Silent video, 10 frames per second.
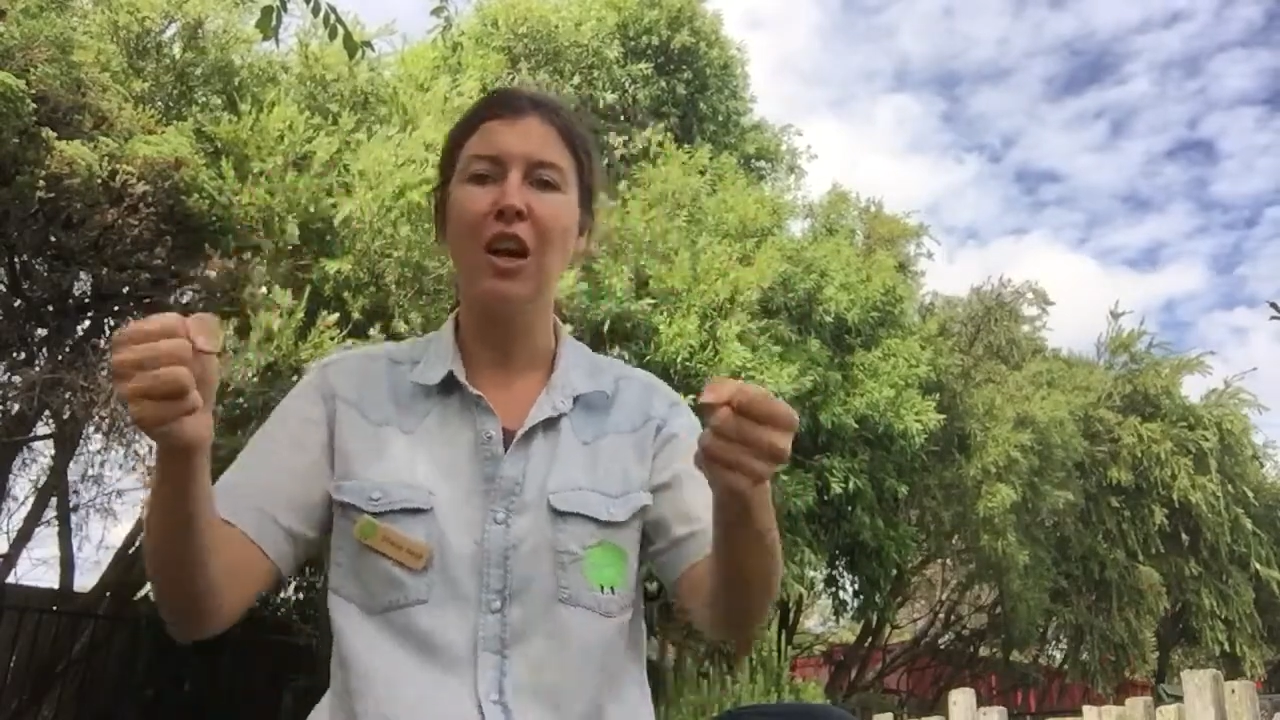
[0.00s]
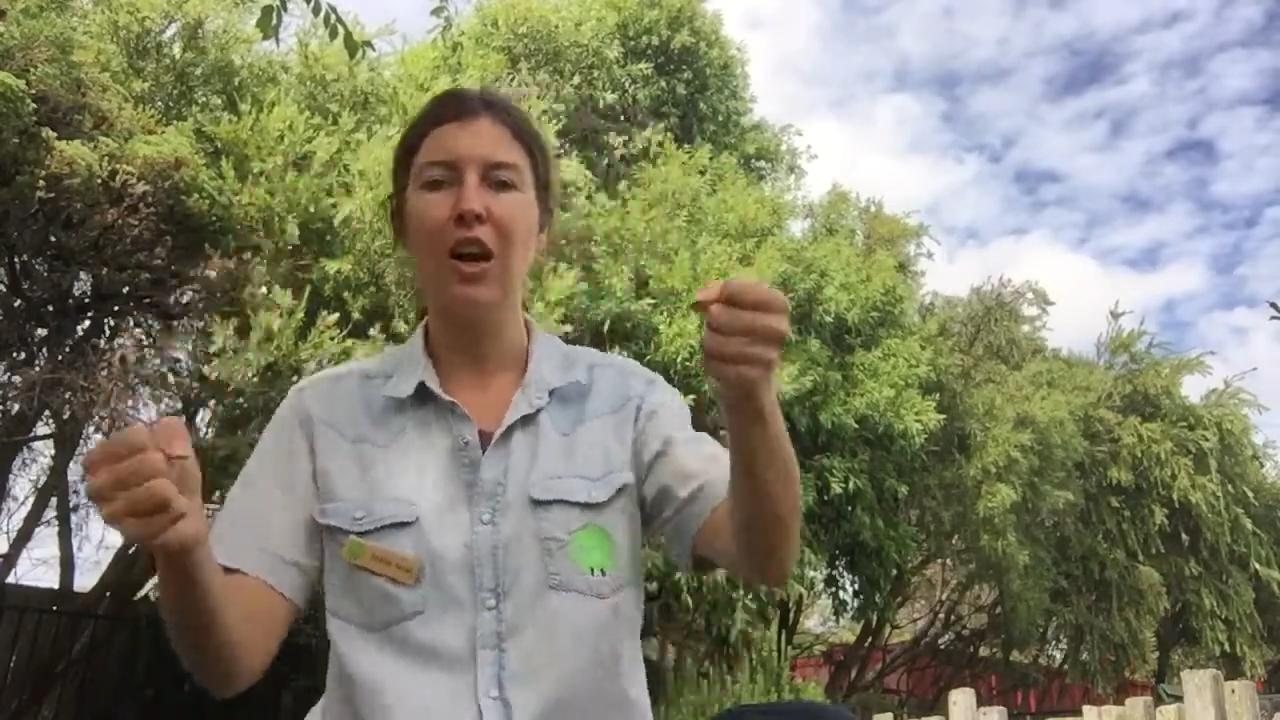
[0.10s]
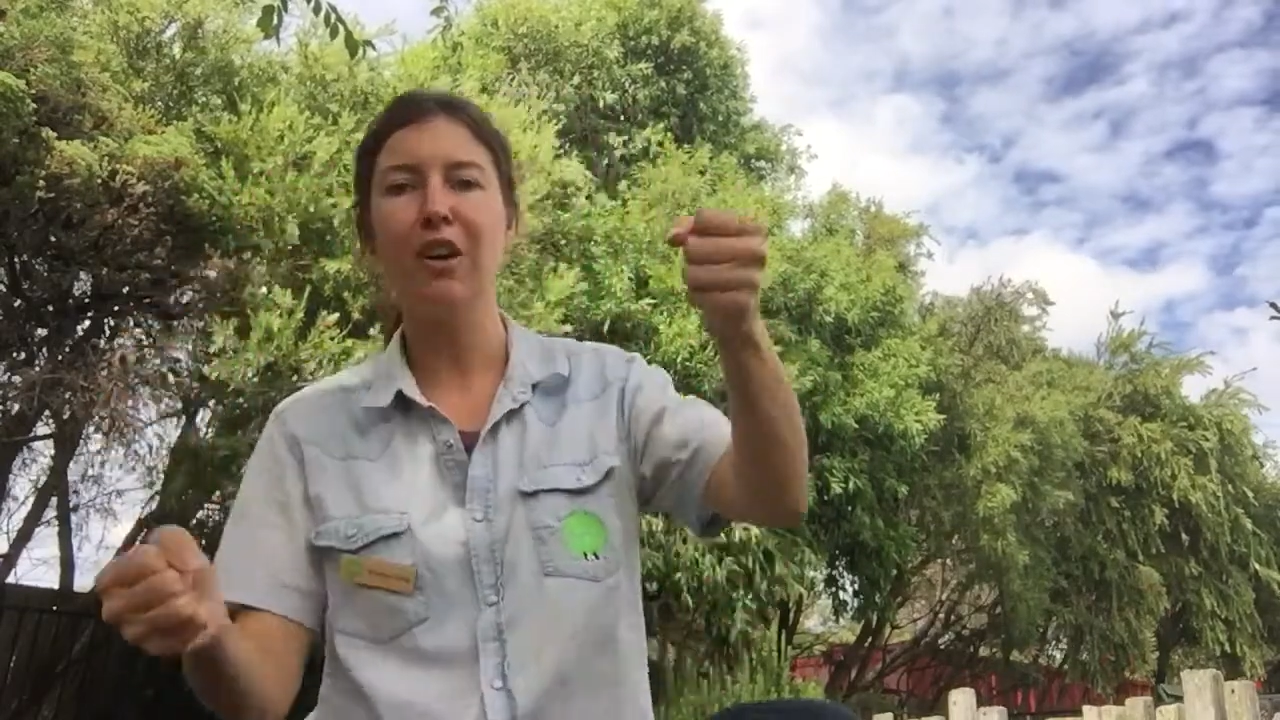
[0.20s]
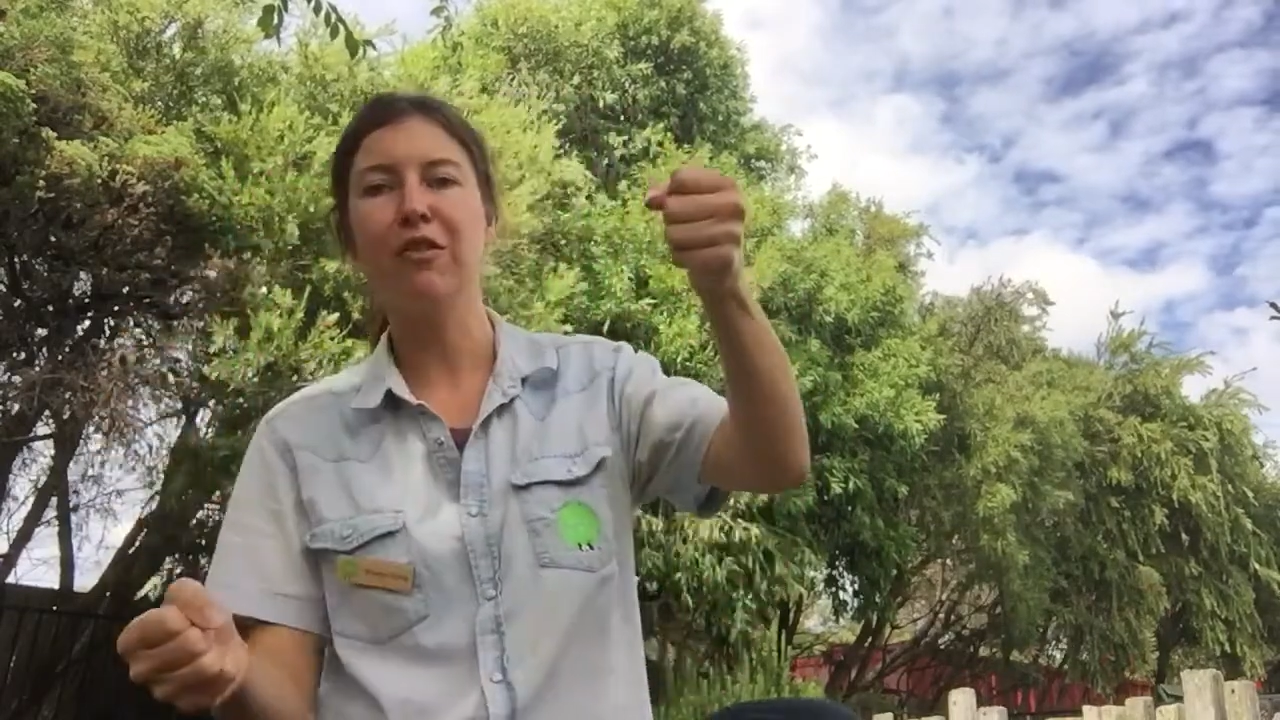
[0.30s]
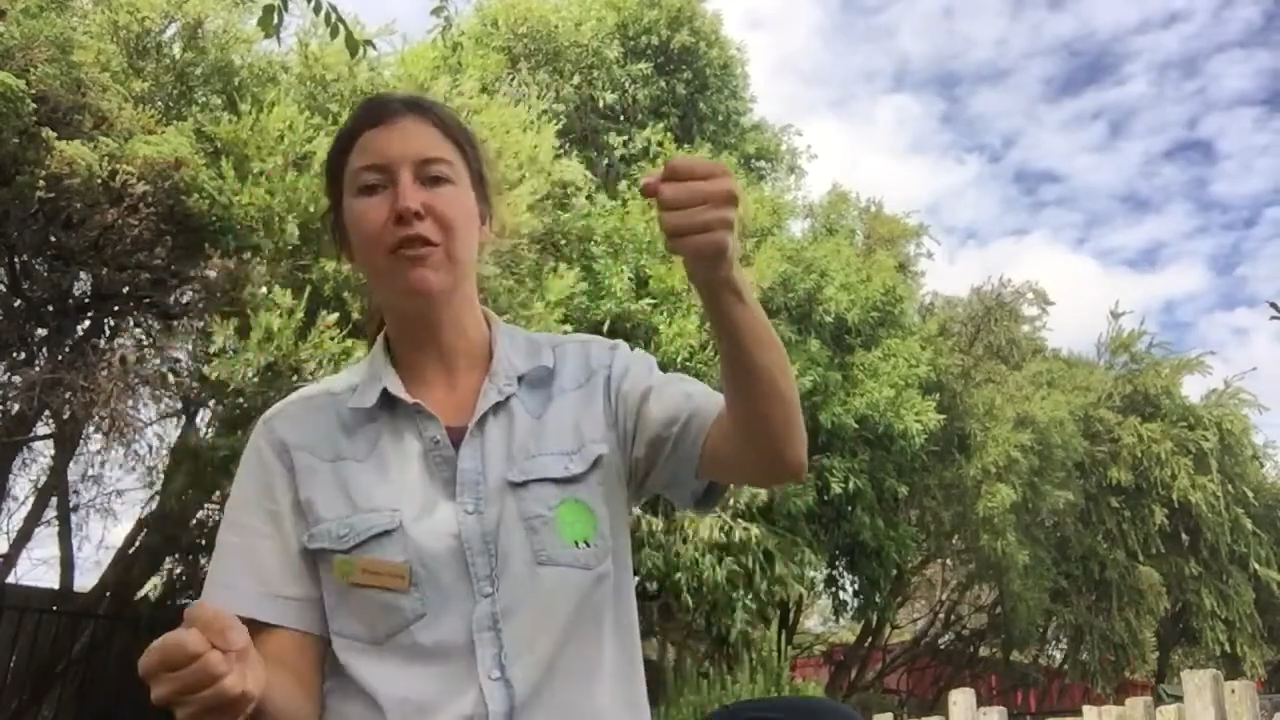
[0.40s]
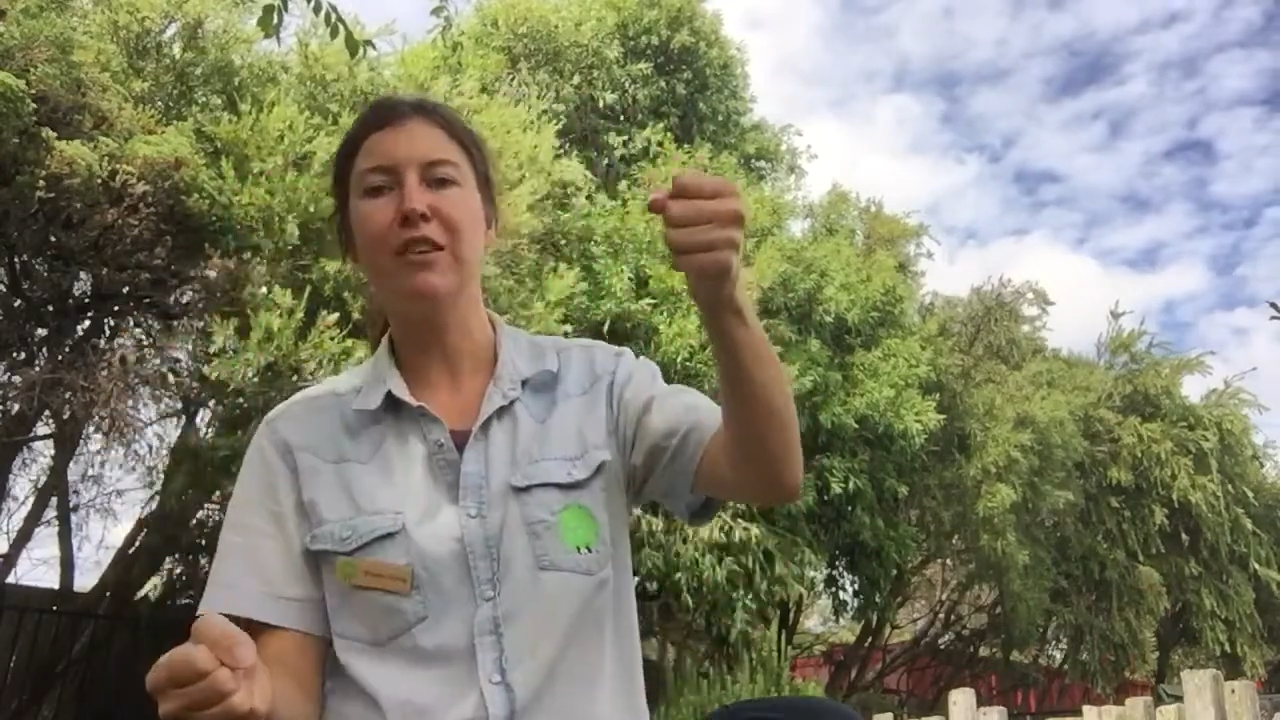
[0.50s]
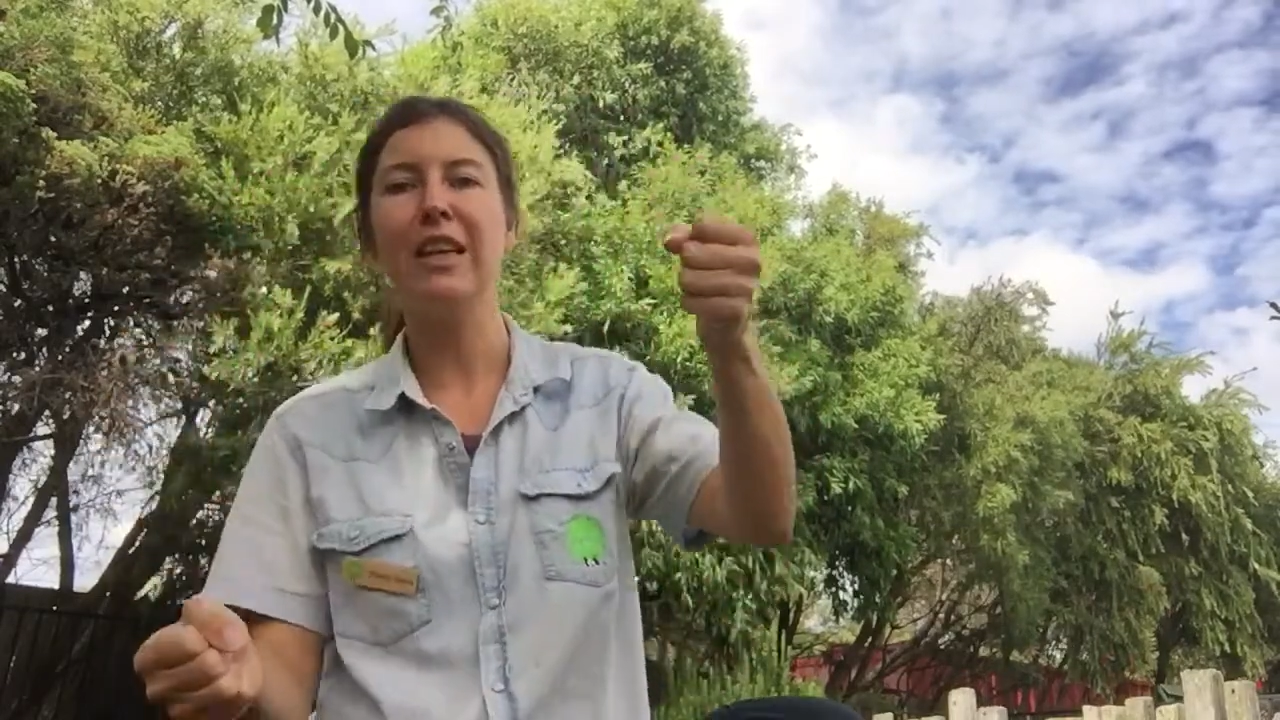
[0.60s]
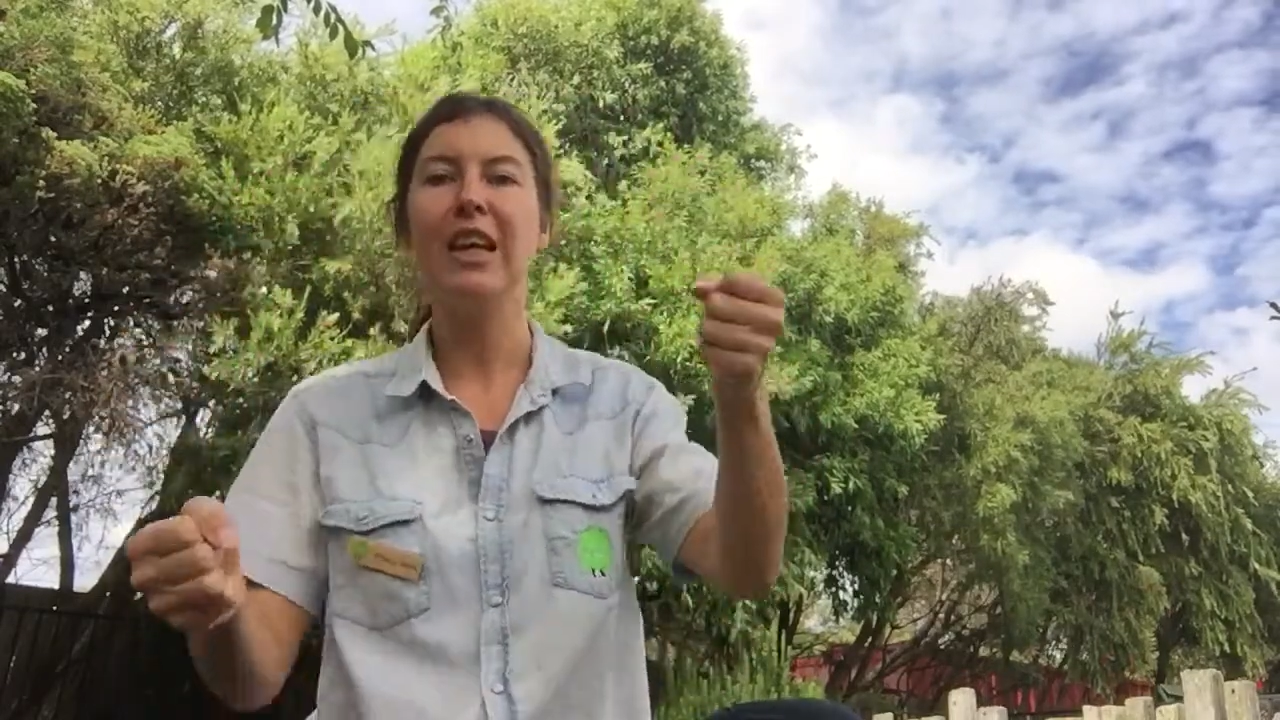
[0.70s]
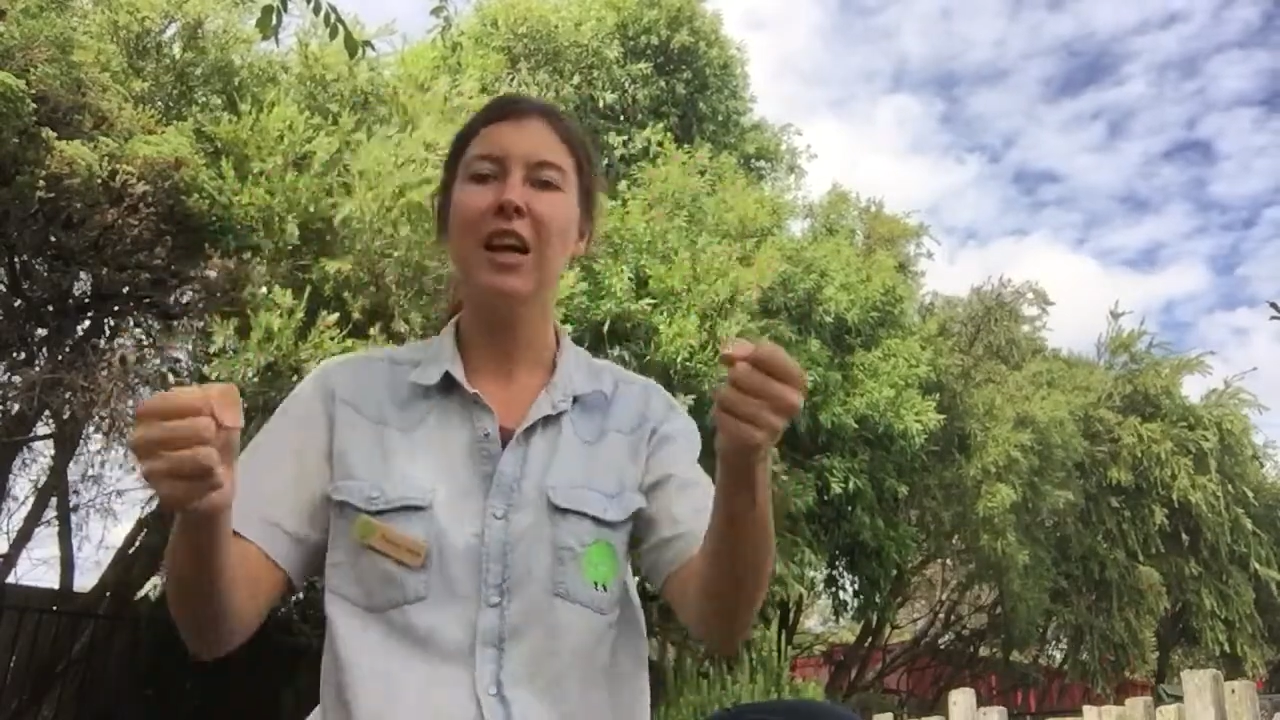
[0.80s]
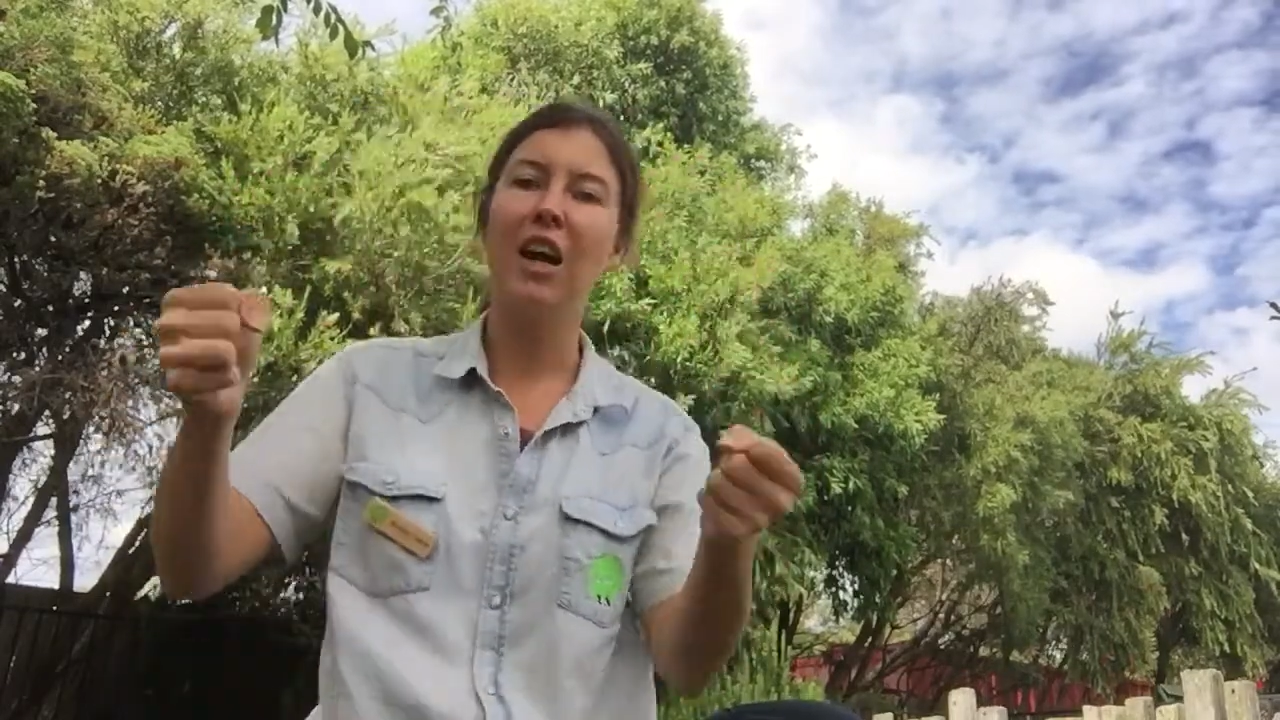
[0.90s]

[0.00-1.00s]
Hurry,